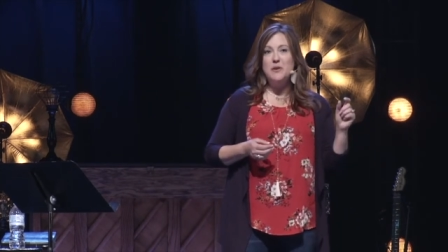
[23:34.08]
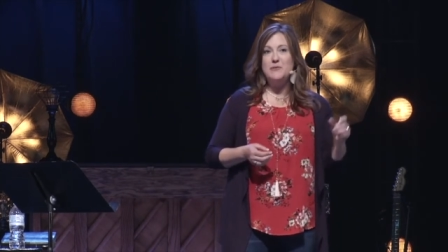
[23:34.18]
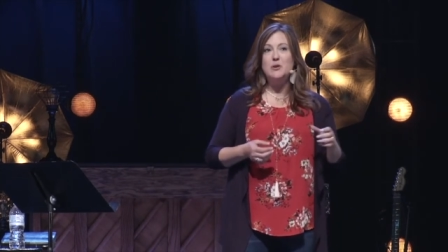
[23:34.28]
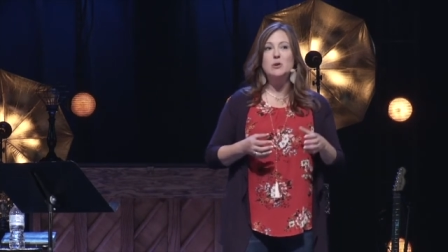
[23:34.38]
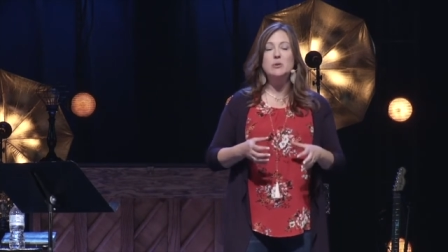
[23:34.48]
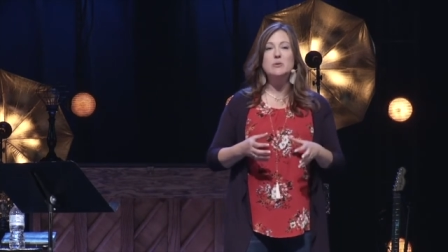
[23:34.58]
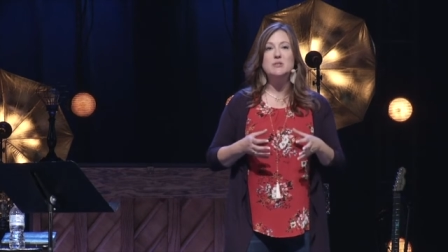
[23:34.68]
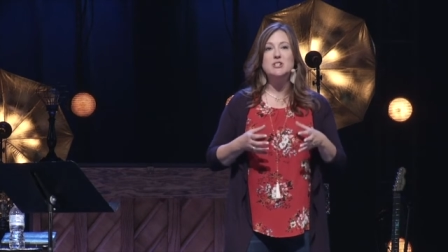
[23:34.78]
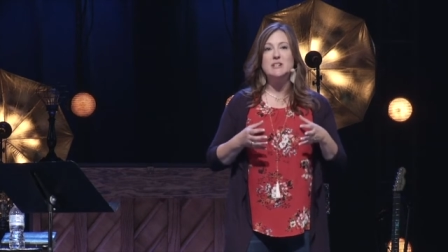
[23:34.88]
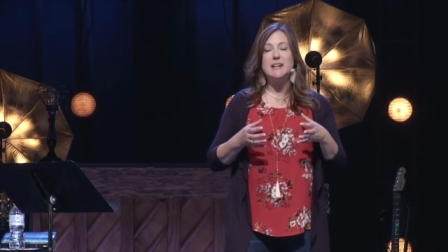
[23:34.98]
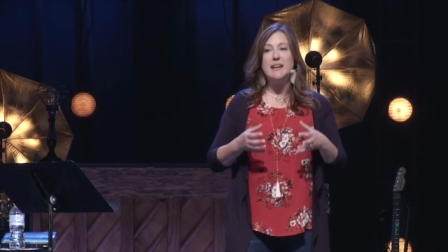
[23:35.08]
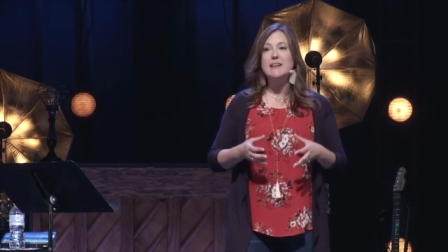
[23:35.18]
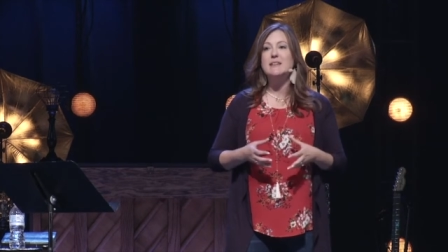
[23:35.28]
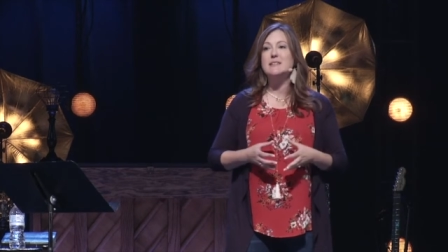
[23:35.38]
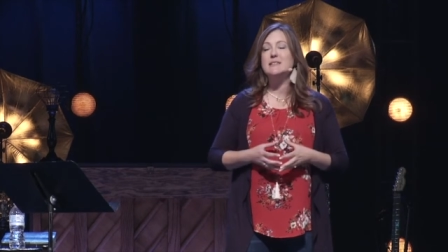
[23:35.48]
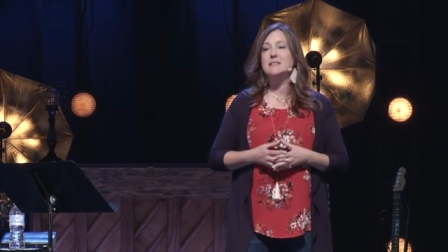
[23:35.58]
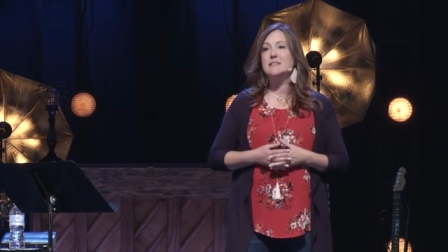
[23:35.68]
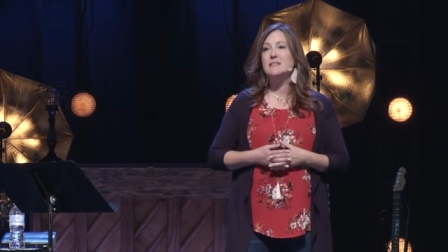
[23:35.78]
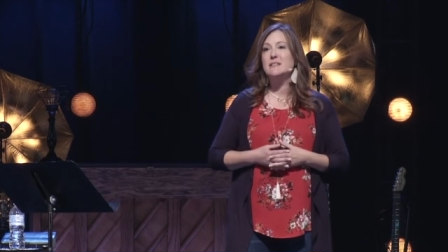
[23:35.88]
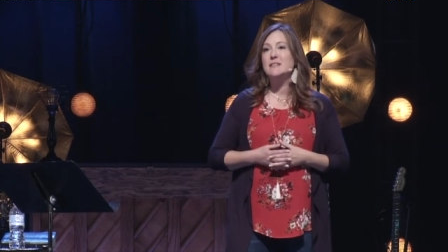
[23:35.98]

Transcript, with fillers: but for who she is.